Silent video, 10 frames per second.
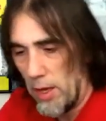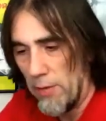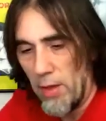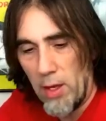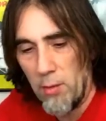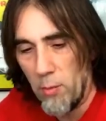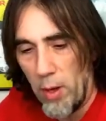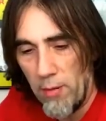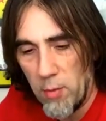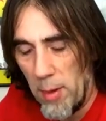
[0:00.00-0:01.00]
And then
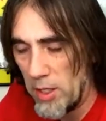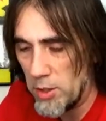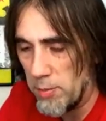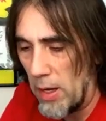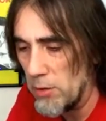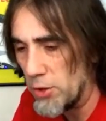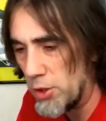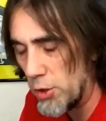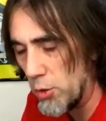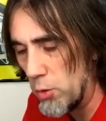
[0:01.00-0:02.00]
we have the Magic Mouse
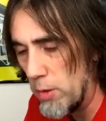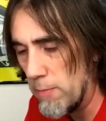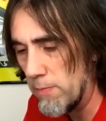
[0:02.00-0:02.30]
2